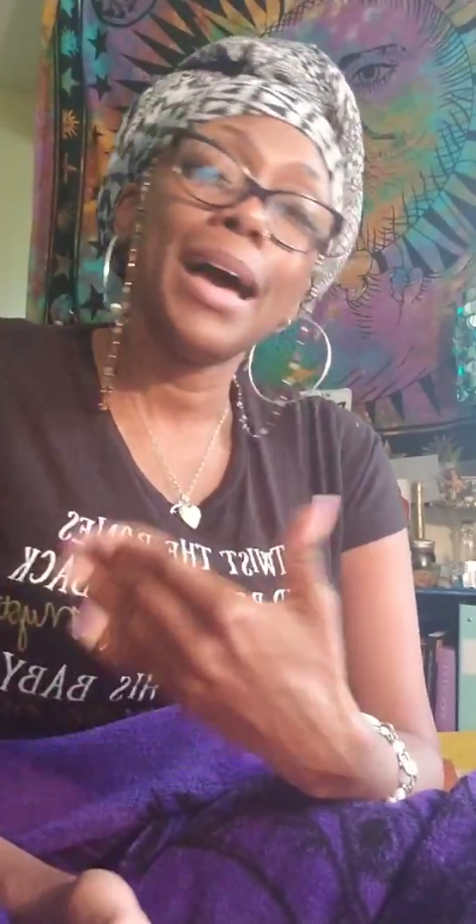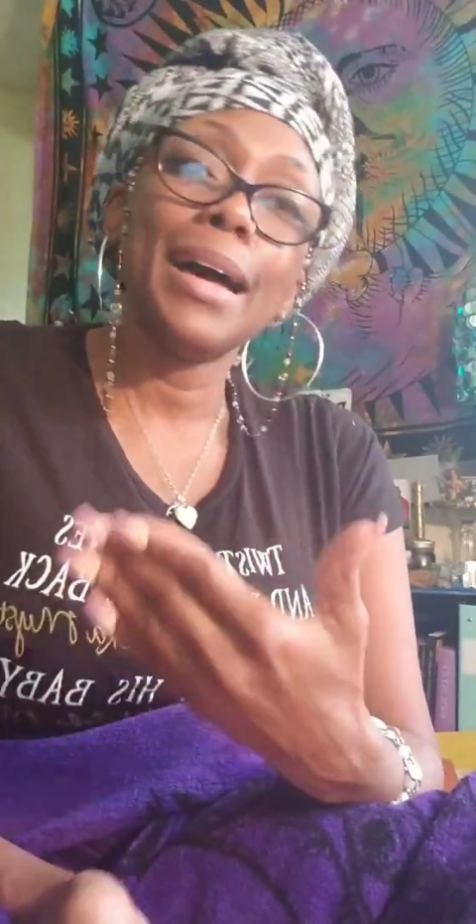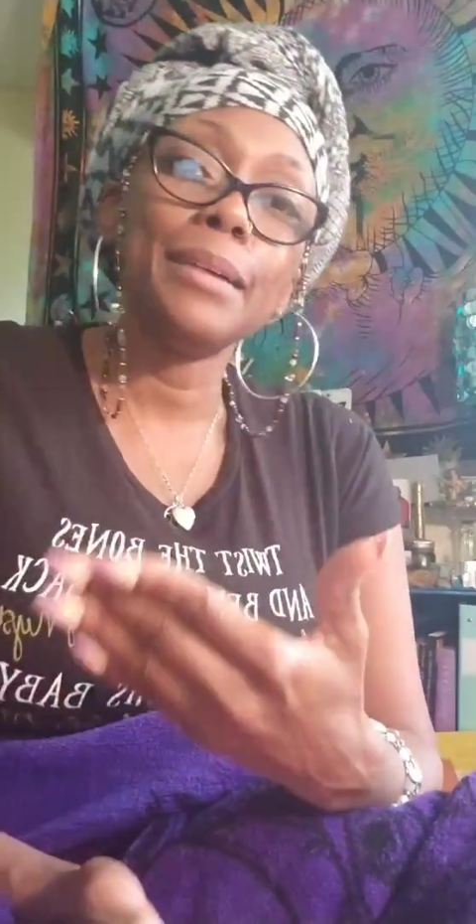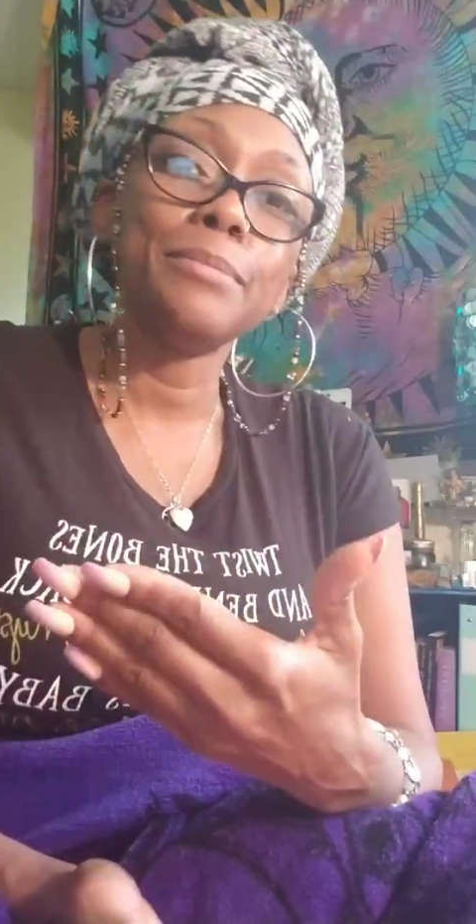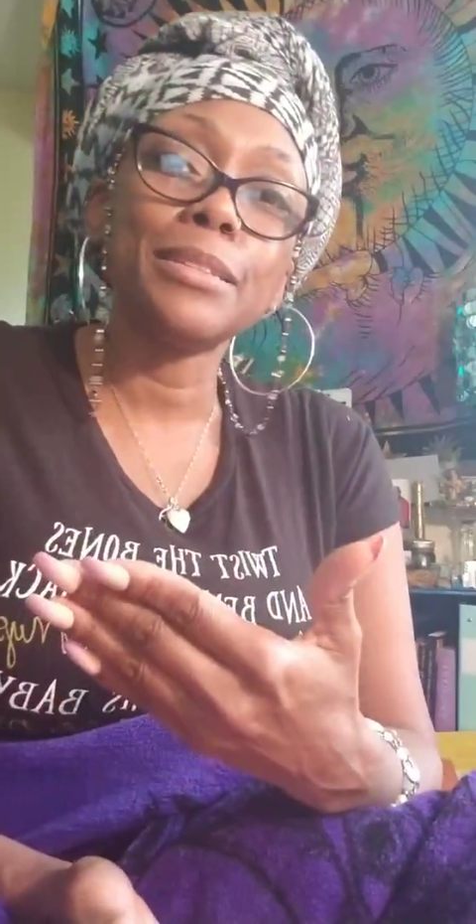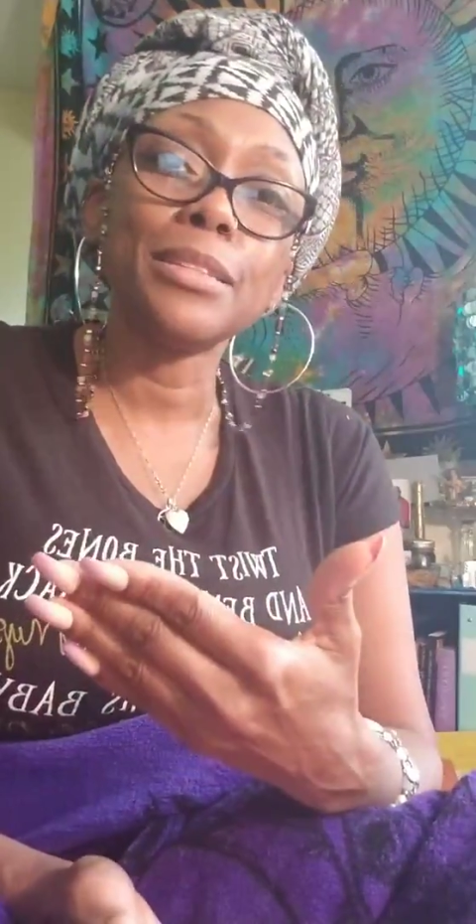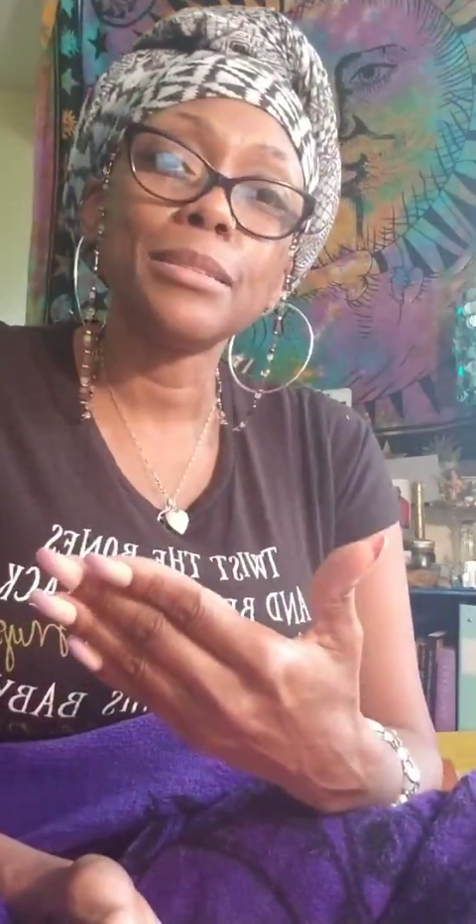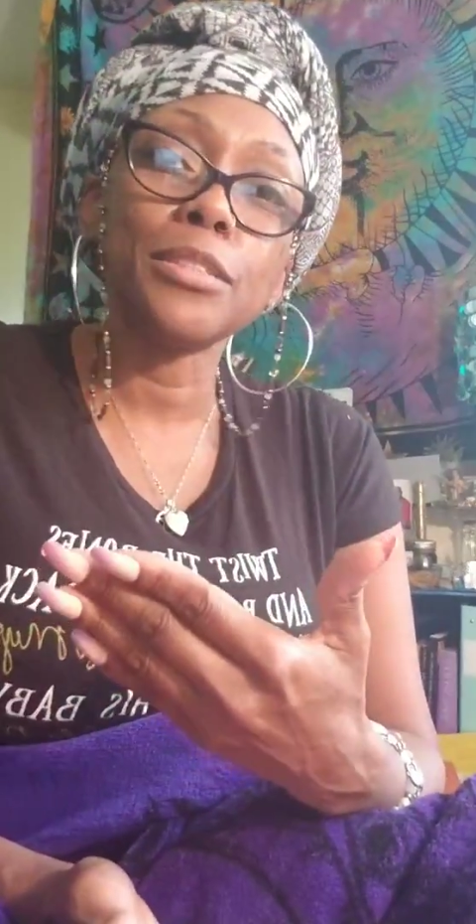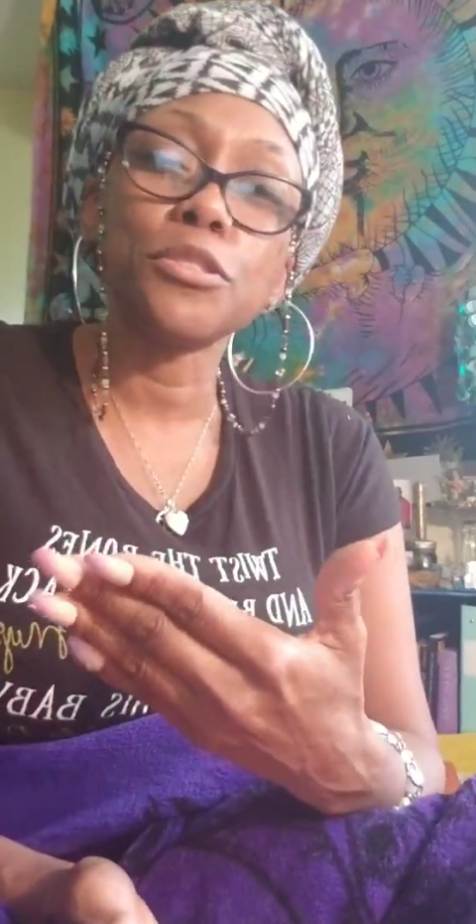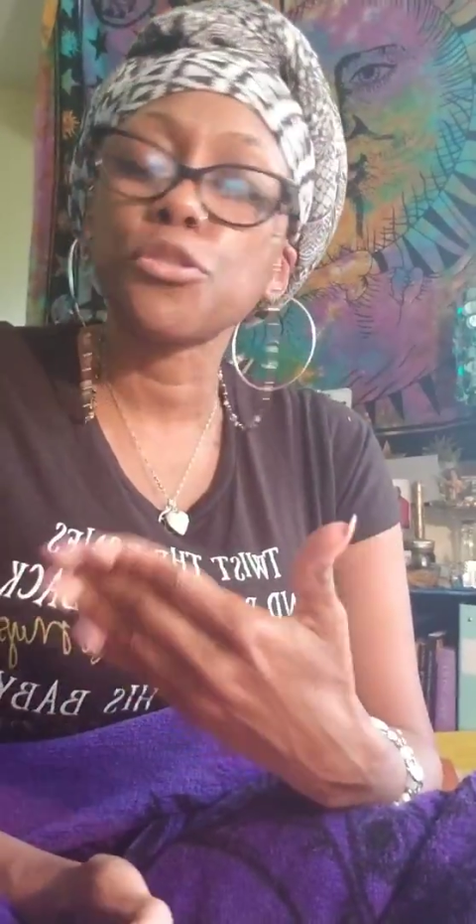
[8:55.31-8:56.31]

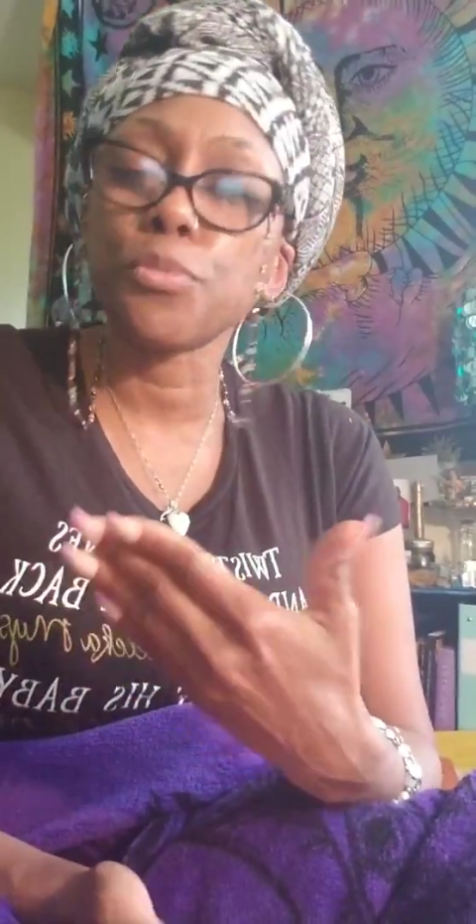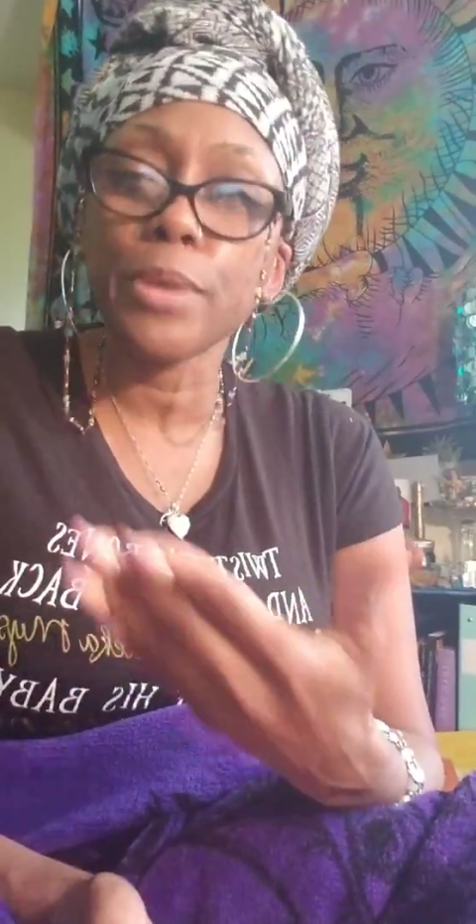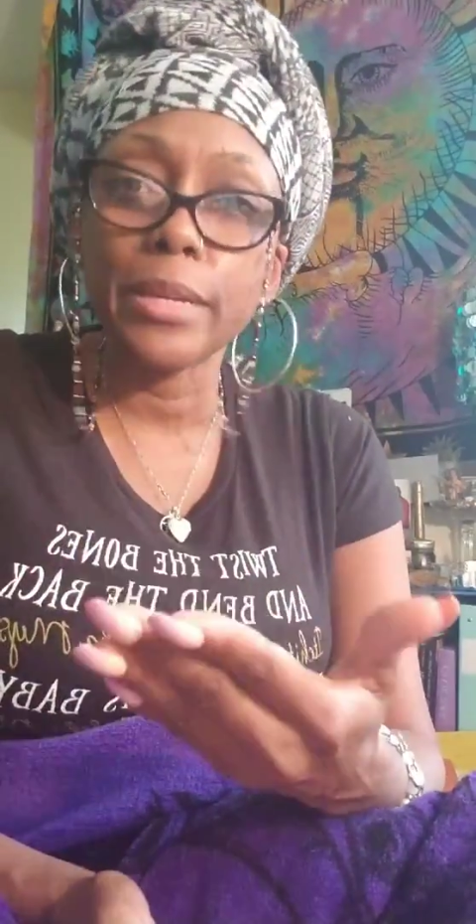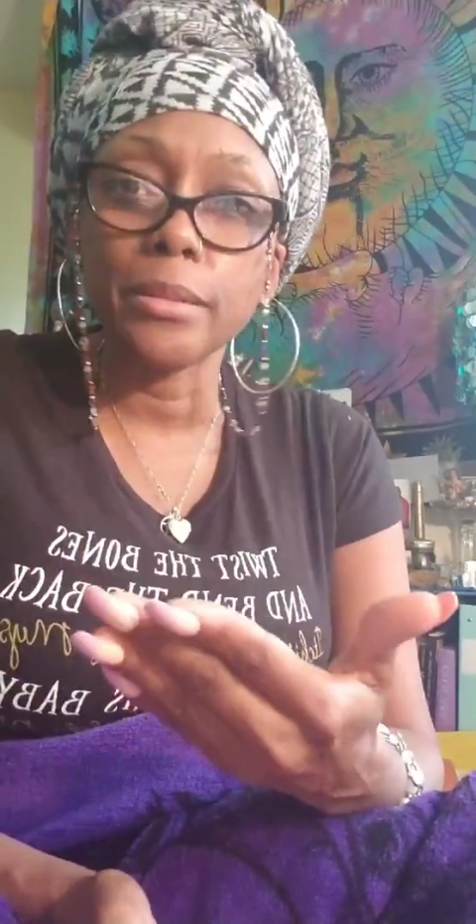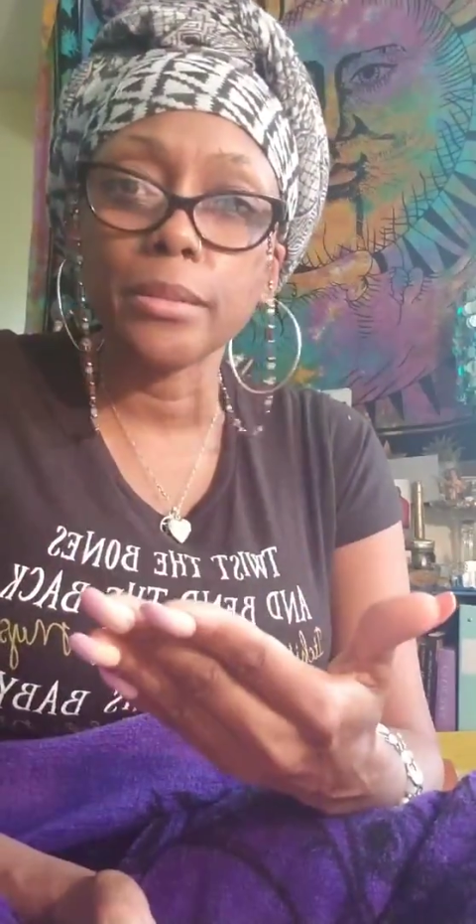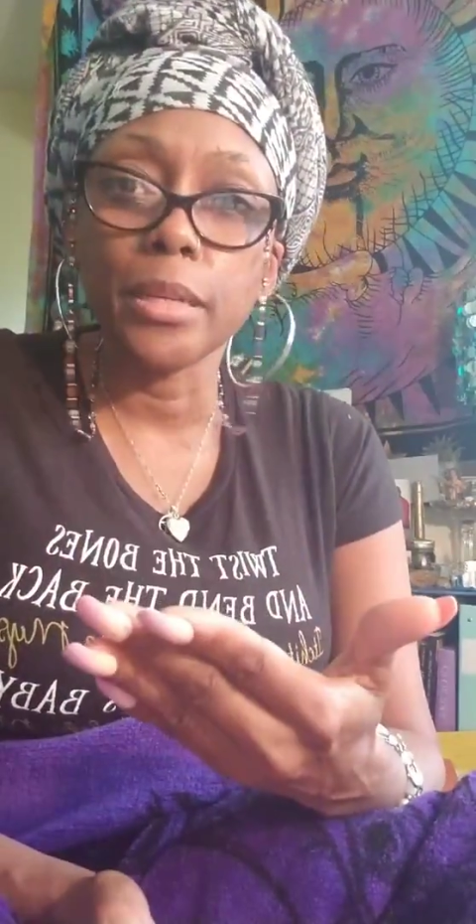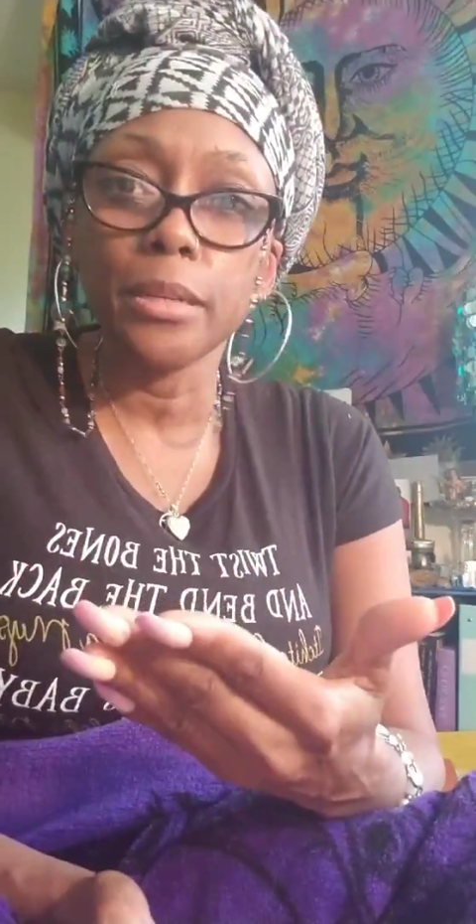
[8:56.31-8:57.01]
the trend,